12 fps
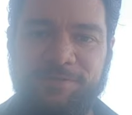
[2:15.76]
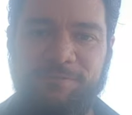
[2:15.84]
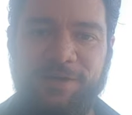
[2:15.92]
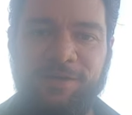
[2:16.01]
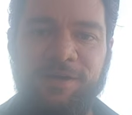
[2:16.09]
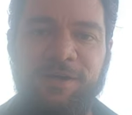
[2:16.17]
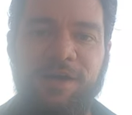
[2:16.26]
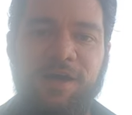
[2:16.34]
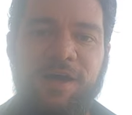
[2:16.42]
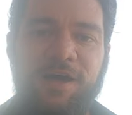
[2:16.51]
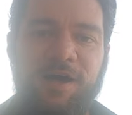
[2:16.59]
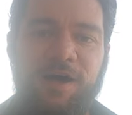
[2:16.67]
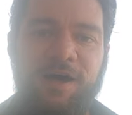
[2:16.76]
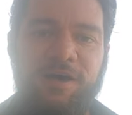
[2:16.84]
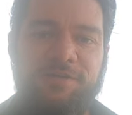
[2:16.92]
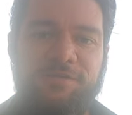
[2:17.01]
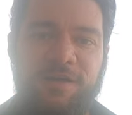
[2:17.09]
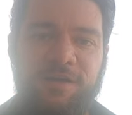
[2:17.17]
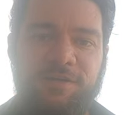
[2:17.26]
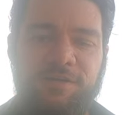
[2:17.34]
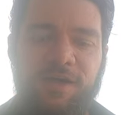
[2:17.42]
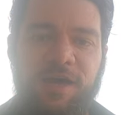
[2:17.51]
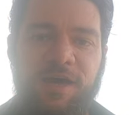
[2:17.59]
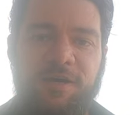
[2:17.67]
is better said.
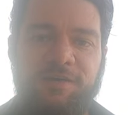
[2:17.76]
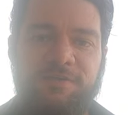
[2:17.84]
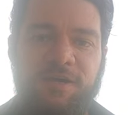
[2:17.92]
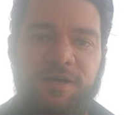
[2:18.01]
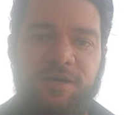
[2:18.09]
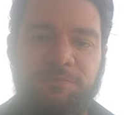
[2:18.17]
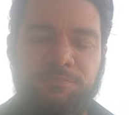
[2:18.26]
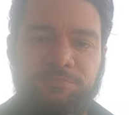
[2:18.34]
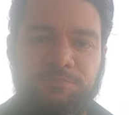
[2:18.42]
And,